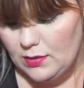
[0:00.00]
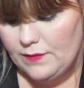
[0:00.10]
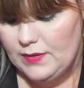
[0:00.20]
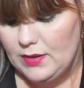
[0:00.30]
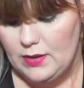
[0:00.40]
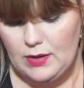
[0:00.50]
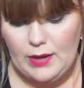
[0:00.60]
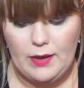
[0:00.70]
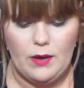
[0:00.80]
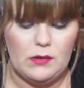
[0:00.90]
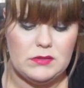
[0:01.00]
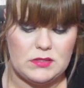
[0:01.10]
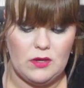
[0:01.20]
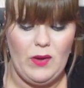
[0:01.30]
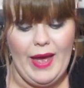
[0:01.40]
And then I
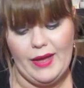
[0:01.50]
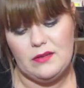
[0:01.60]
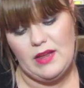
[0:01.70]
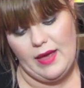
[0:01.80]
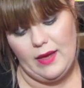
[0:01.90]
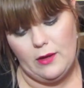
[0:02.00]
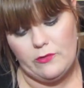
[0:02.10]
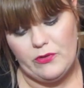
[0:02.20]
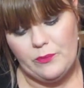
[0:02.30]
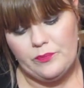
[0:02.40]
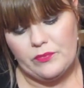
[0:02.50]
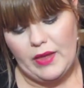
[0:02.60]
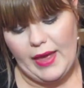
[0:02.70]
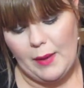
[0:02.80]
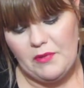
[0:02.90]
also had to have
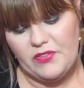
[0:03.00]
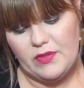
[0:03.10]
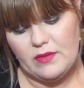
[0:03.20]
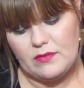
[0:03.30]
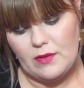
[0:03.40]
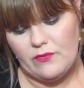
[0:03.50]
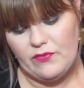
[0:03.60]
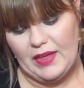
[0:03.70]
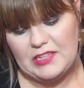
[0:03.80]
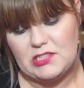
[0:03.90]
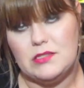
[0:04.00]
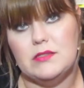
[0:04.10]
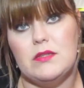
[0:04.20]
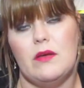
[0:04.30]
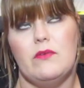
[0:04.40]
Amethyst
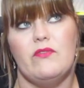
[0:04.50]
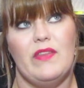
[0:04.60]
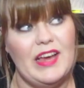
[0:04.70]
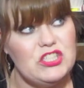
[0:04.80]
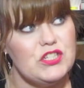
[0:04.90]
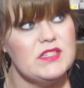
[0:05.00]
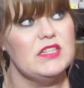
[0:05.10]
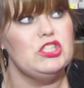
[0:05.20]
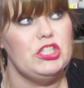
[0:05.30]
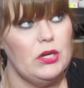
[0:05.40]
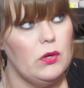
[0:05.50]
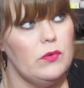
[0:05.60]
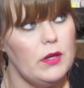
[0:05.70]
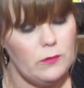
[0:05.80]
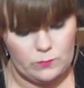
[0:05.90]
Flashes Flashes
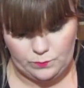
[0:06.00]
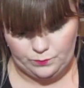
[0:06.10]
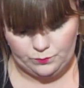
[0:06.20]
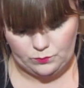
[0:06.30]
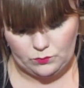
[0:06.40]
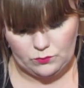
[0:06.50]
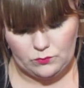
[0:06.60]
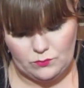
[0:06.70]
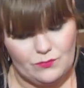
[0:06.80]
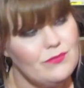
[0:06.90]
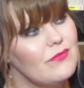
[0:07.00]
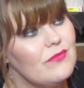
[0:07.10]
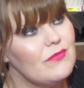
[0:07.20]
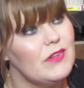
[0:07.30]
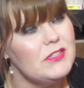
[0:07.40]
Geode.
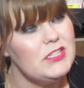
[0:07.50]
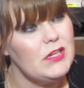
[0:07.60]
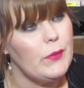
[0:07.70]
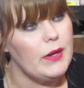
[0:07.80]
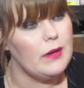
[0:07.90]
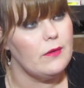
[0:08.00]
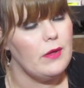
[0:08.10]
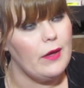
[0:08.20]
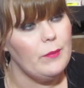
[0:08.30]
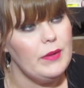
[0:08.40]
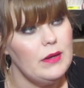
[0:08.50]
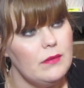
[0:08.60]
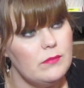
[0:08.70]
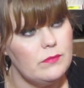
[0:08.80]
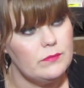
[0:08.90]
What you doing? You helping?
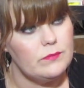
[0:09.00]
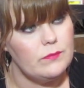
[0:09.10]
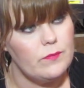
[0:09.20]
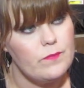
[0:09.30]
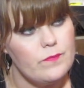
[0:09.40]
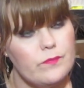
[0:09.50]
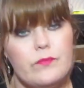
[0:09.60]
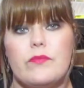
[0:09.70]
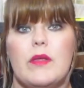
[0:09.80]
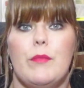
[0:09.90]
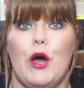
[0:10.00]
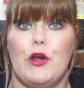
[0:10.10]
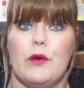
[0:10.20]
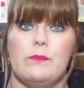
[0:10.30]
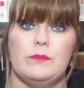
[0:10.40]

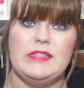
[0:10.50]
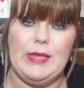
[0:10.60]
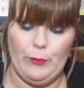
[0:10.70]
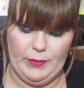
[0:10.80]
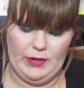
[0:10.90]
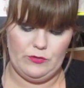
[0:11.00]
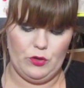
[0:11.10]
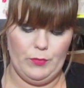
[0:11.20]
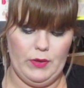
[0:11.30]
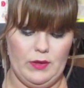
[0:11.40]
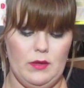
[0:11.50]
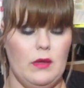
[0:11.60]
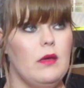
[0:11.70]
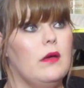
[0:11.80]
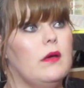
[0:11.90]
Potter. He's helping. He's a good boy.
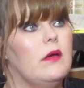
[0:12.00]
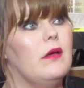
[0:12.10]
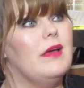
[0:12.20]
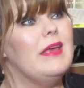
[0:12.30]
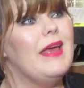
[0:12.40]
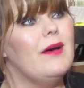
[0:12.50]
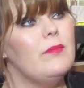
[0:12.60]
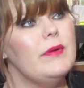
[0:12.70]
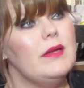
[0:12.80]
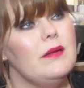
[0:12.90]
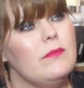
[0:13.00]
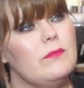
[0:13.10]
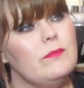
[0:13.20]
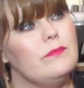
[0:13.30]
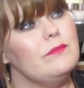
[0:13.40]
You helping?
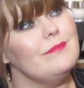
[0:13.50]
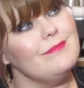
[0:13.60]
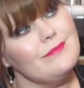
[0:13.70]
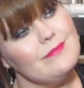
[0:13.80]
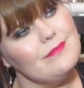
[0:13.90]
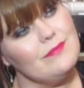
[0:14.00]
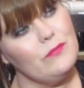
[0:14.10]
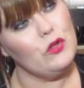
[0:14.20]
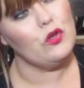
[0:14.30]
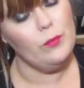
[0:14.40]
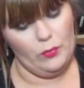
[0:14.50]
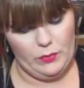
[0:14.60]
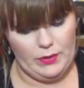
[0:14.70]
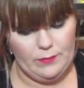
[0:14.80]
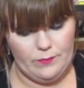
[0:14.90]
You good boy?